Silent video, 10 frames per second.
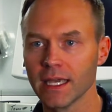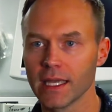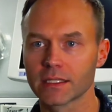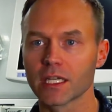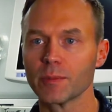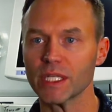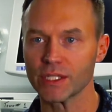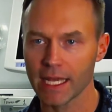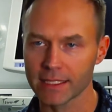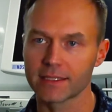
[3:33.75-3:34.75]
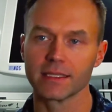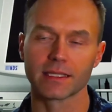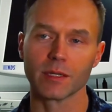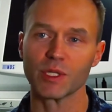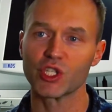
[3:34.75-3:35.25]
It's going to be tests. It's
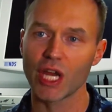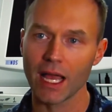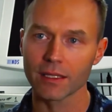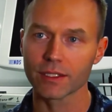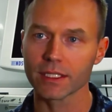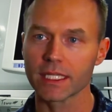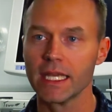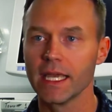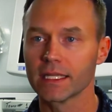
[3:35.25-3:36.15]
going to be challenges.